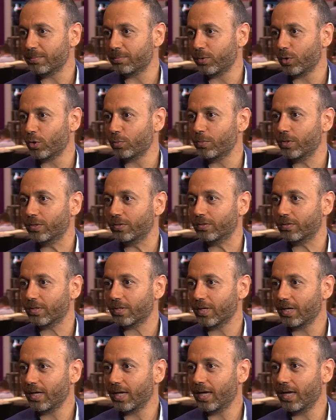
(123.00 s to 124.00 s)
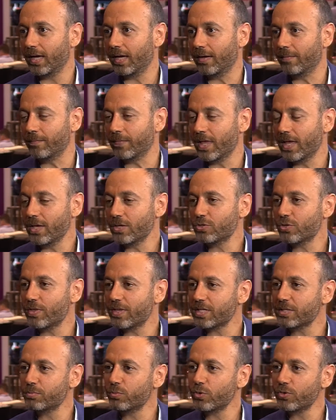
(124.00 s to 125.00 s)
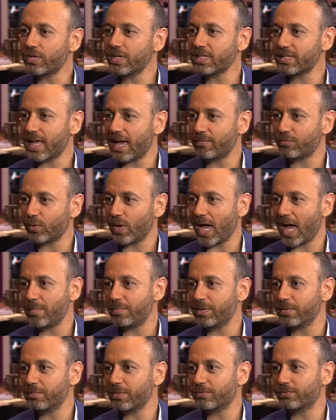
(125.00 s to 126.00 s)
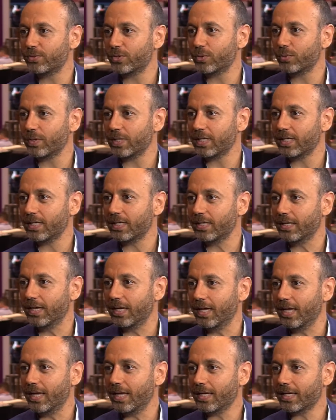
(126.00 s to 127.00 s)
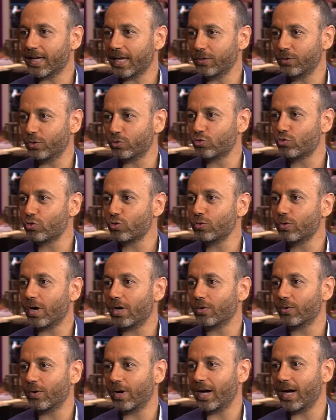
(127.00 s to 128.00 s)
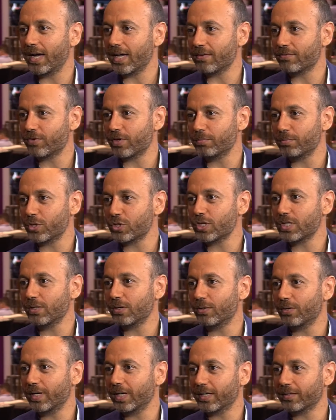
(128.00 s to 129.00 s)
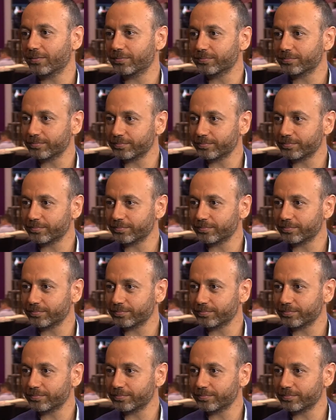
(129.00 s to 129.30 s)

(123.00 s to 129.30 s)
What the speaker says: deployment. So there's more things that have to happen before we get the true ROI from machine learning.